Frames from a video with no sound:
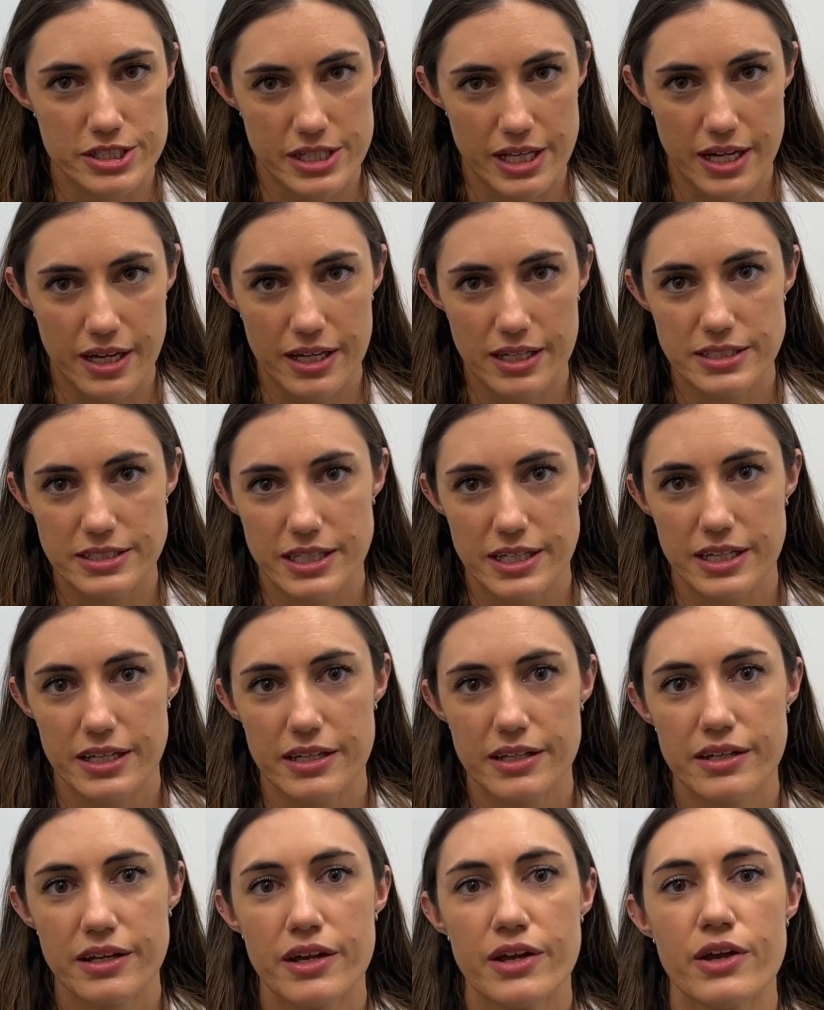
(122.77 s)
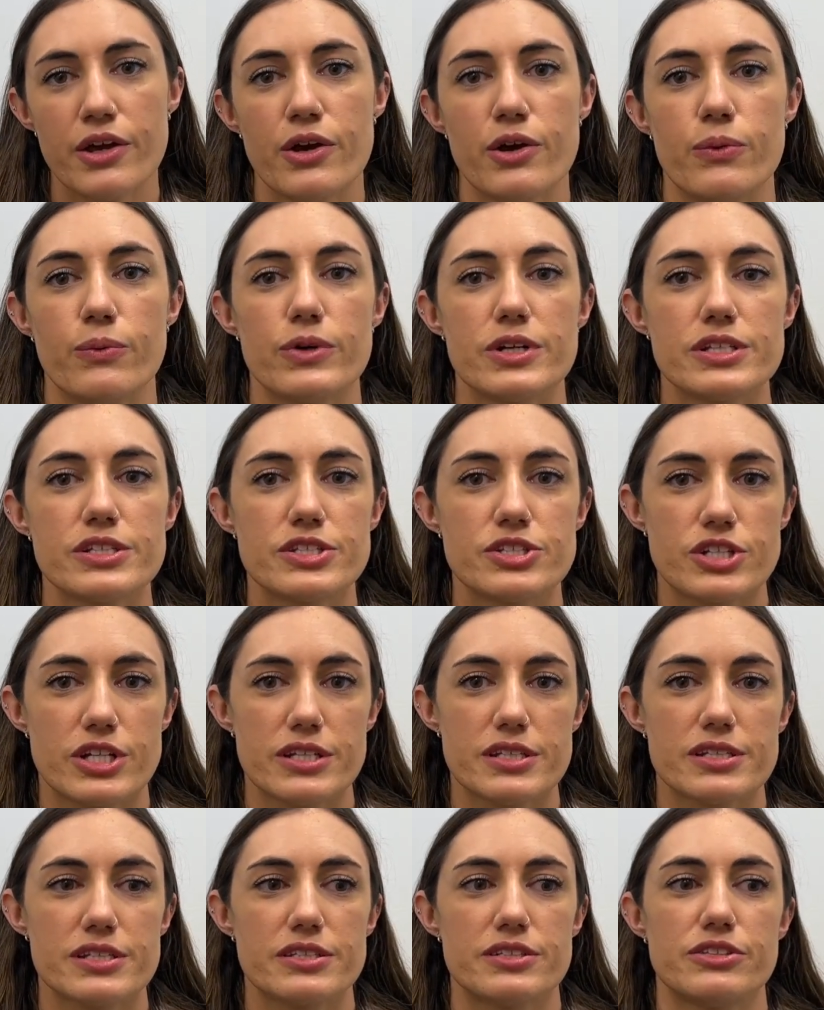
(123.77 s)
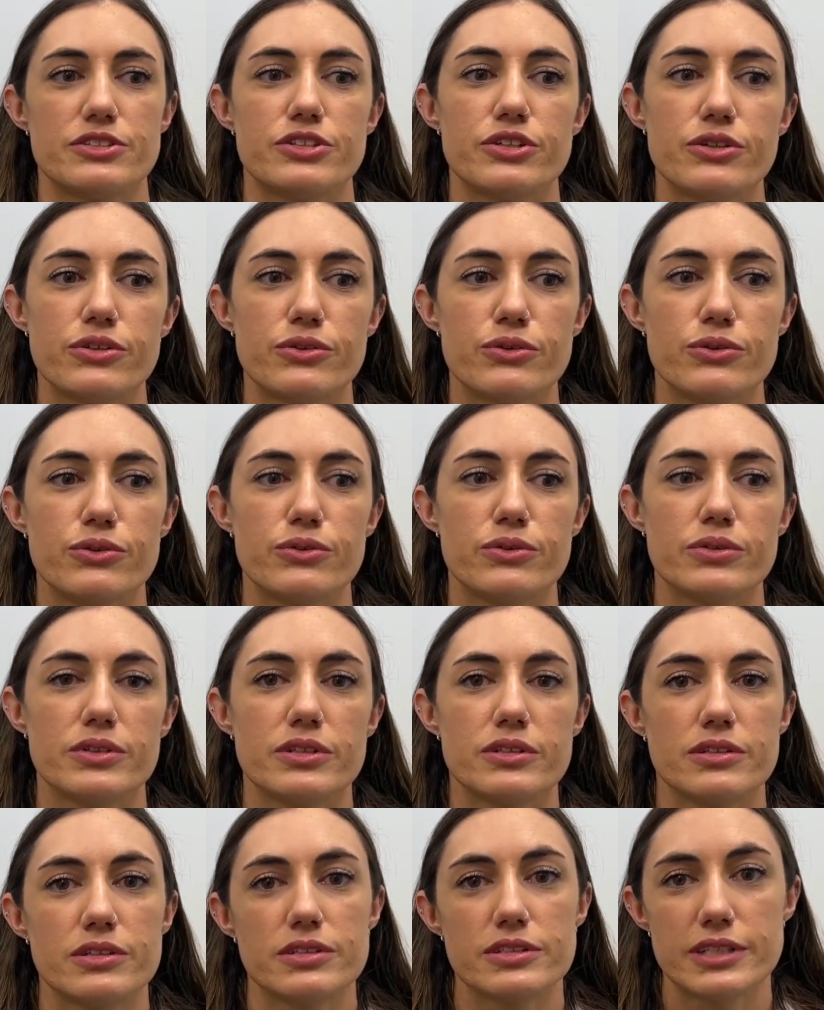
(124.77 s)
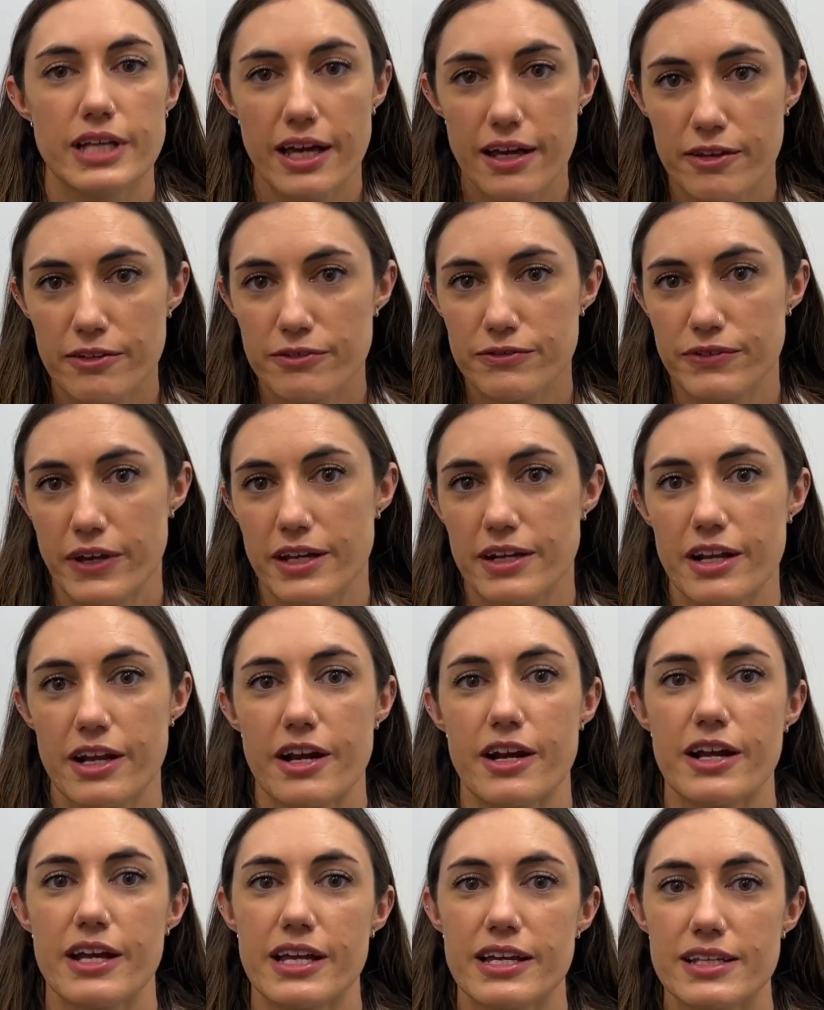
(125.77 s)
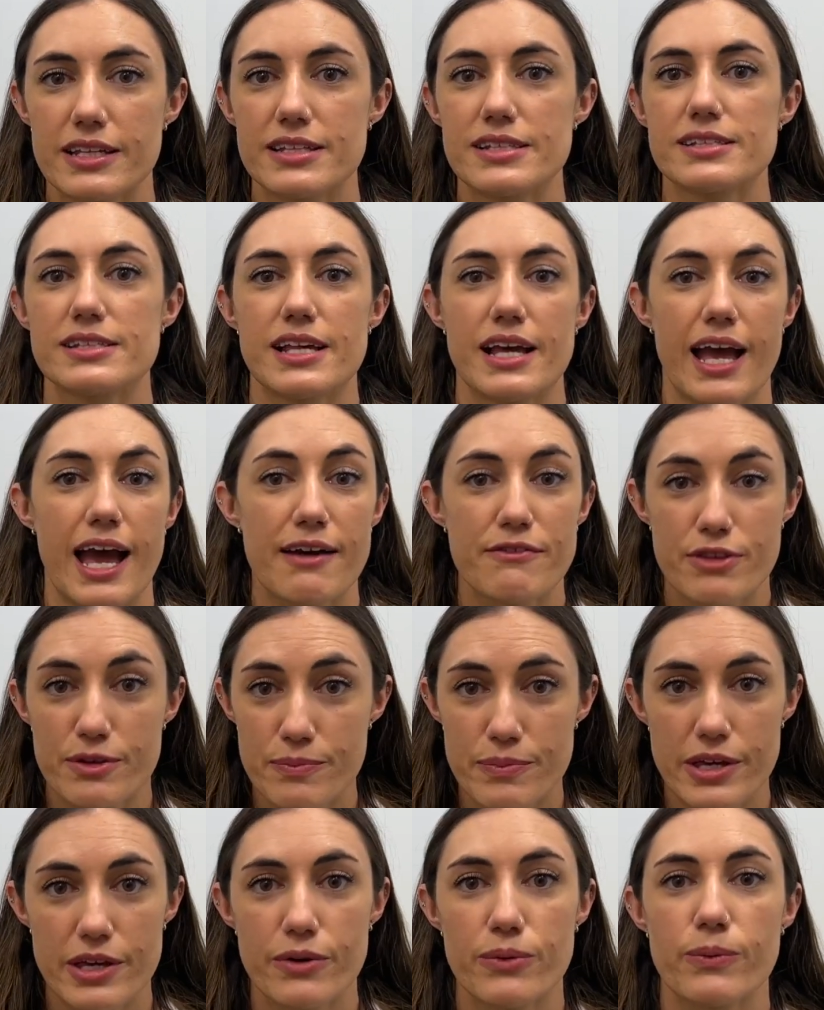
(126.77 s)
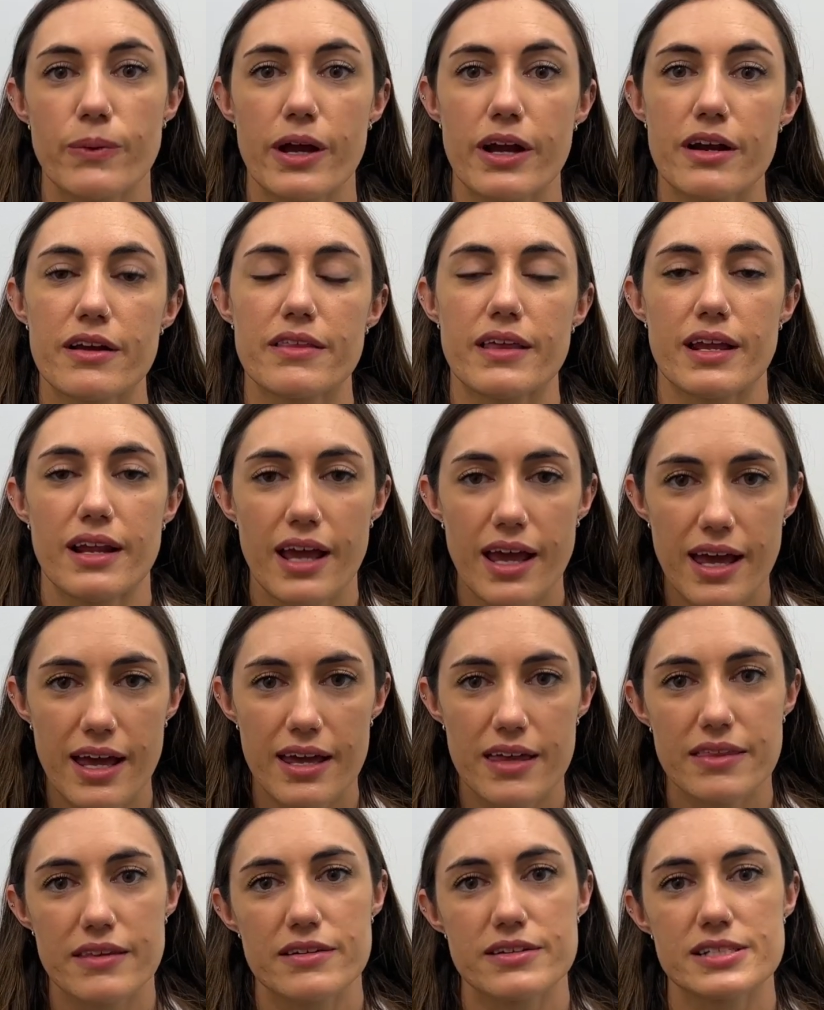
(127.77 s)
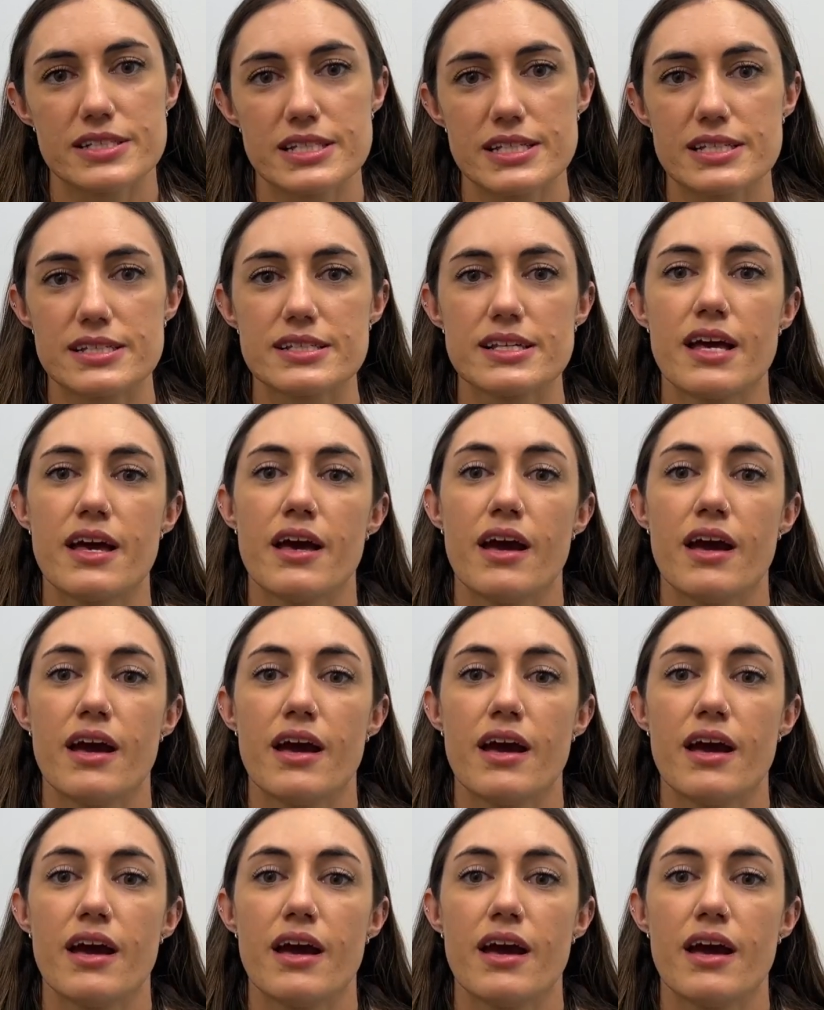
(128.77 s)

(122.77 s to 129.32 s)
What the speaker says: that I did was just to tell veterinarians, have them be aware that, hey, there's this